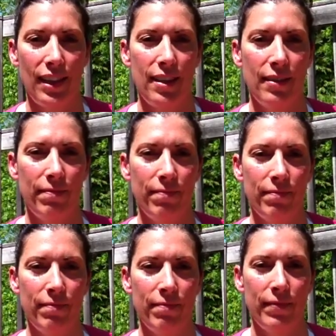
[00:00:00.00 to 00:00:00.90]

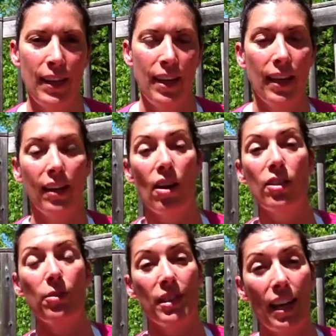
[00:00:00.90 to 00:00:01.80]
It could
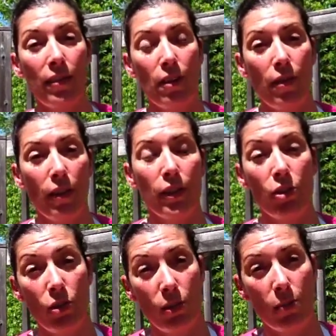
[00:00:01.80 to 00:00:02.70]
also save and evolve your
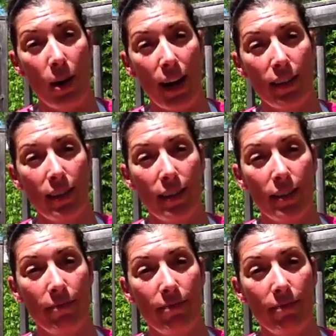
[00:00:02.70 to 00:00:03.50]
students' practice.